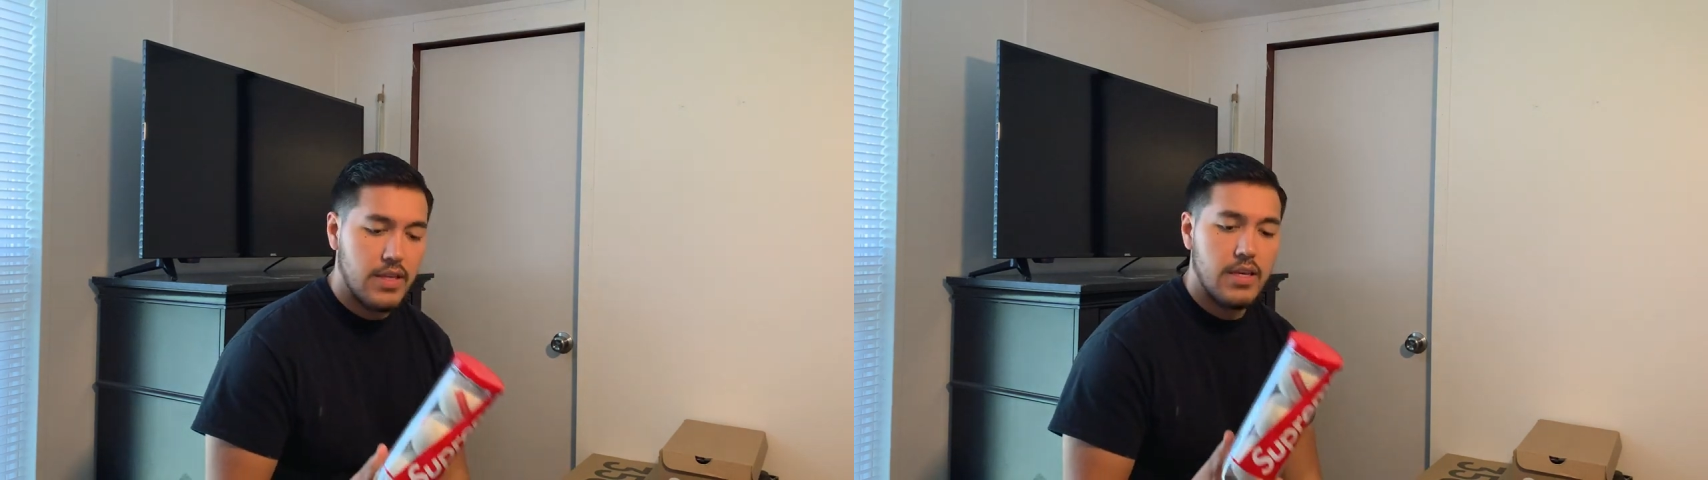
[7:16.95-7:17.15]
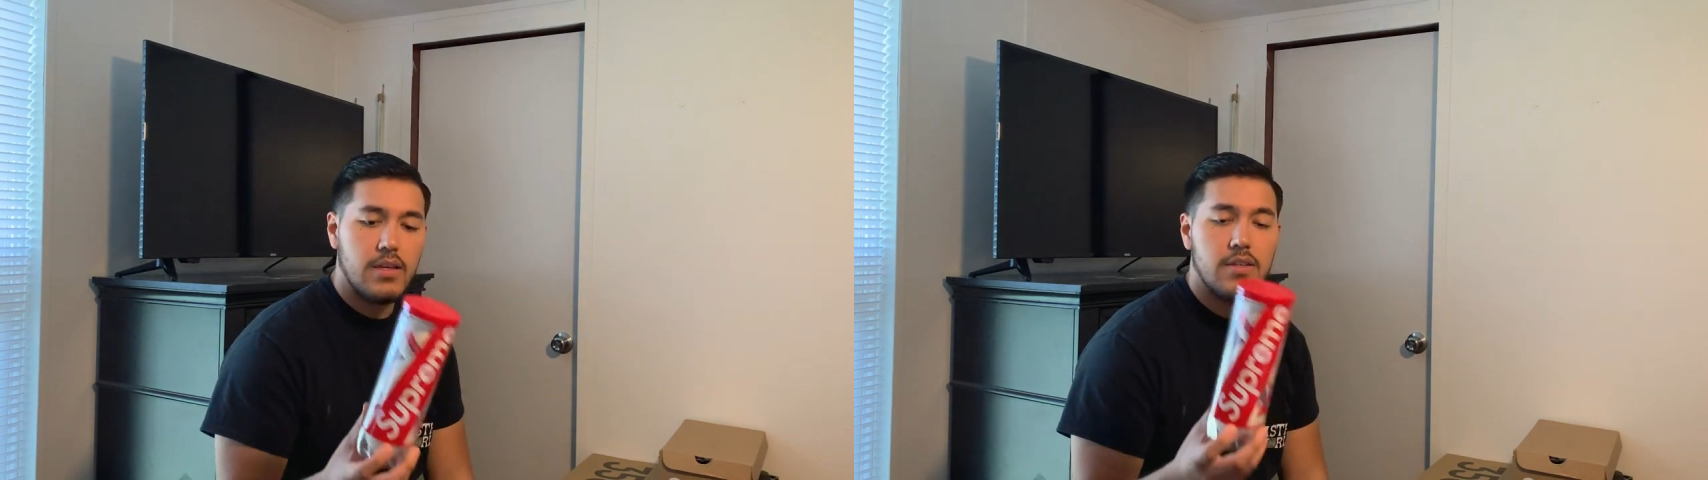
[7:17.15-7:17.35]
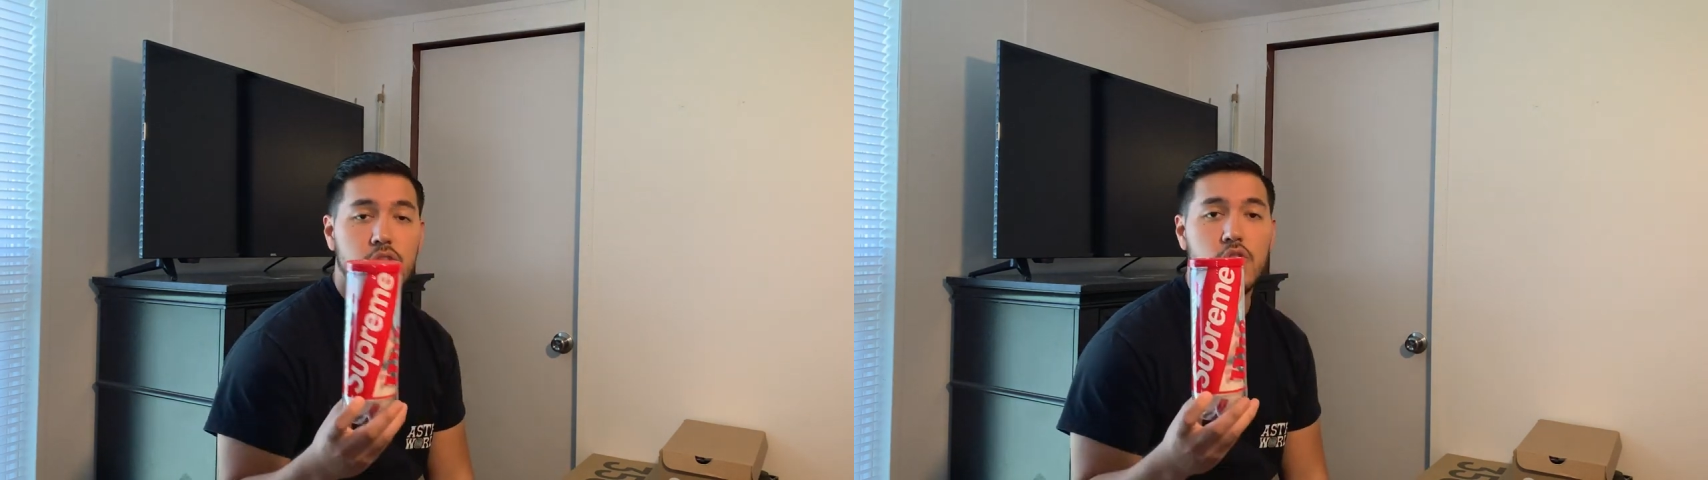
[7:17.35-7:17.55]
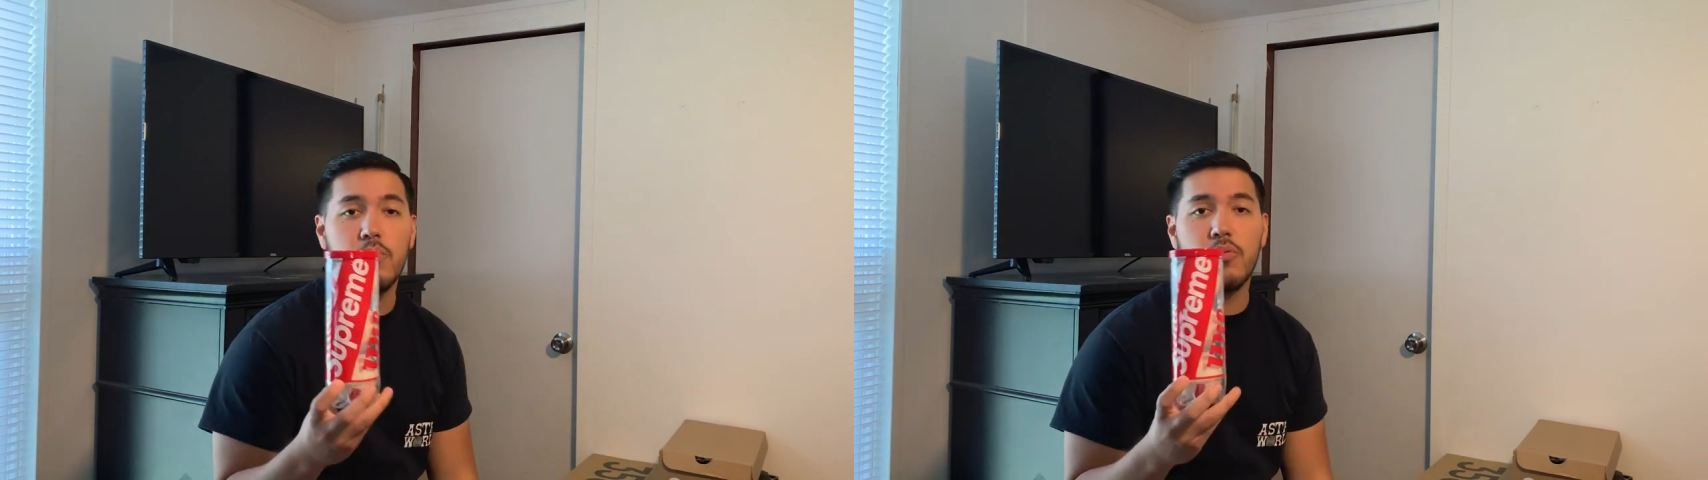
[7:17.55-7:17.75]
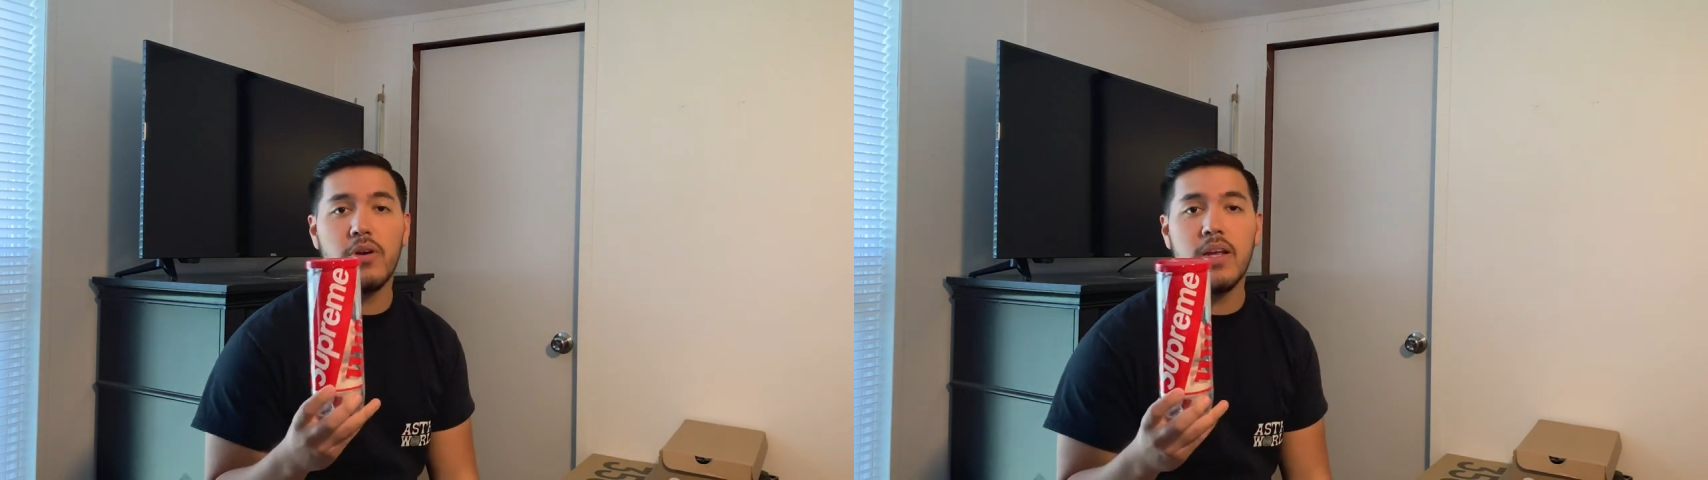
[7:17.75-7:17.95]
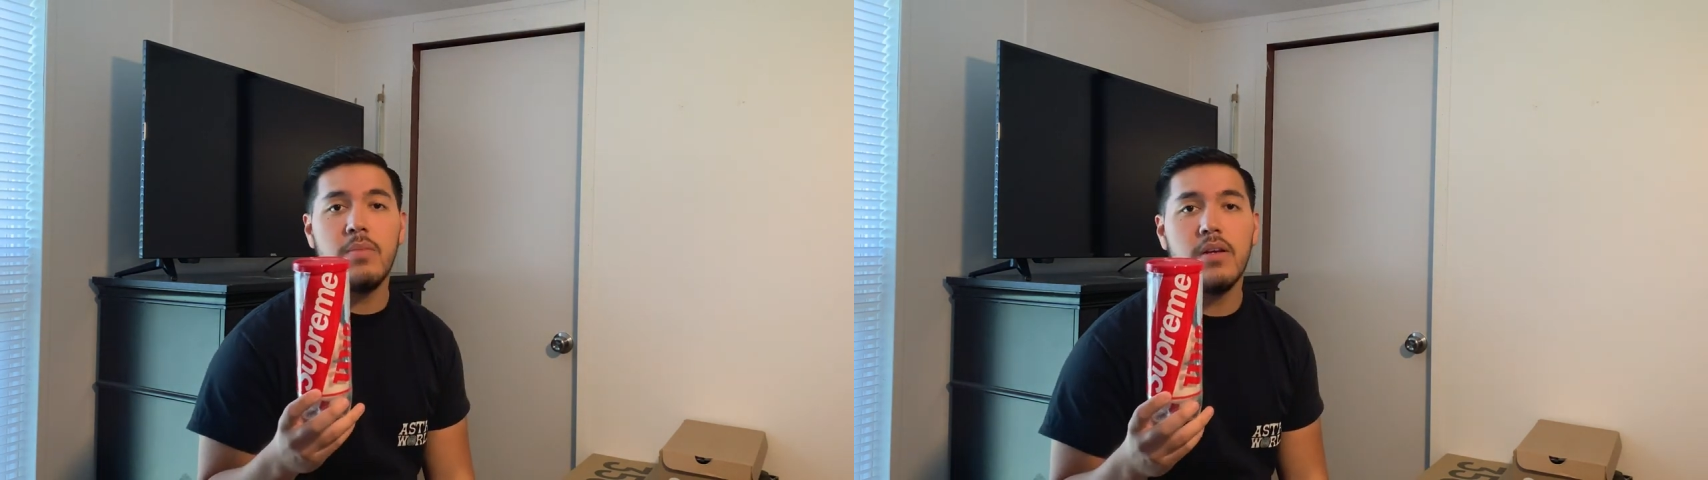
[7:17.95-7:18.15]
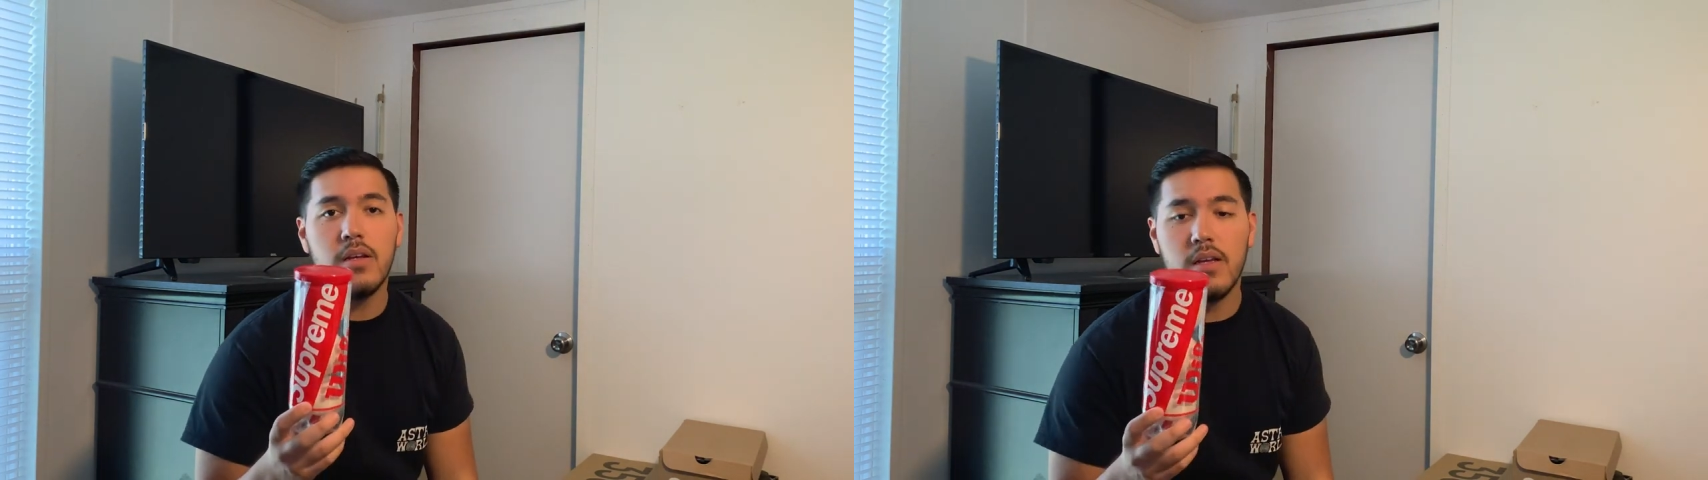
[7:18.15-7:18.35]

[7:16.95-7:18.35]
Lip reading: the Supreme